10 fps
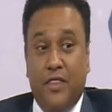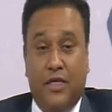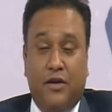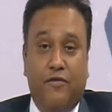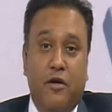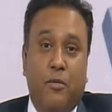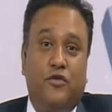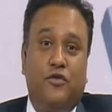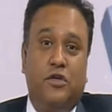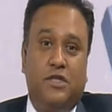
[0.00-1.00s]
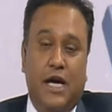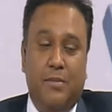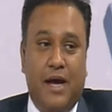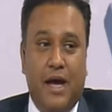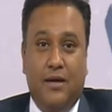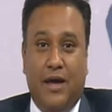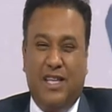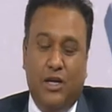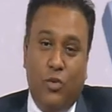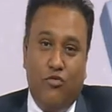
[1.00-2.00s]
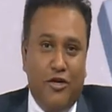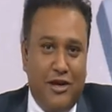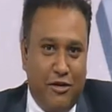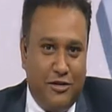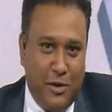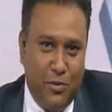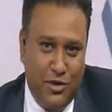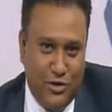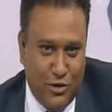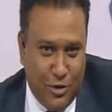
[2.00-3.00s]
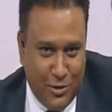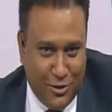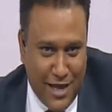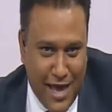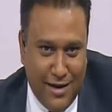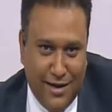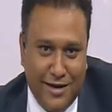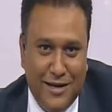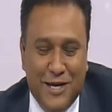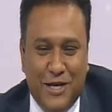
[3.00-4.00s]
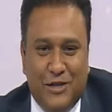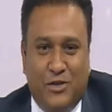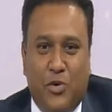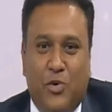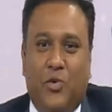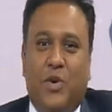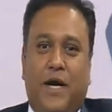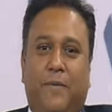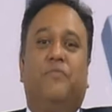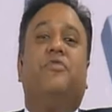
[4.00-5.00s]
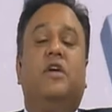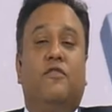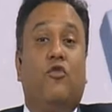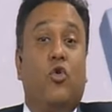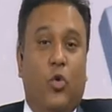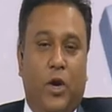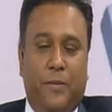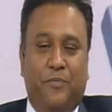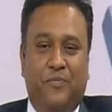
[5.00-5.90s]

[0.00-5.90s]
thank you very much for your time. And actually, we're running out of time, we're just coming to the ending. So thank you for calling.